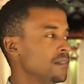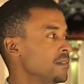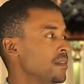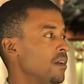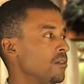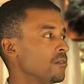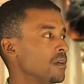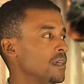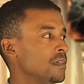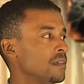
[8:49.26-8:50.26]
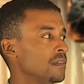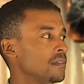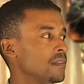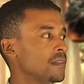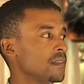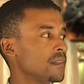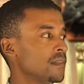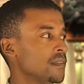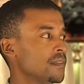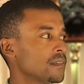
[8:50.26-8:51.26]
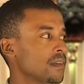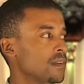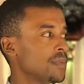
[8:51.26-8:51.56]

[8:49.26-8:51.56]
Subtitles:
You know, this is gonna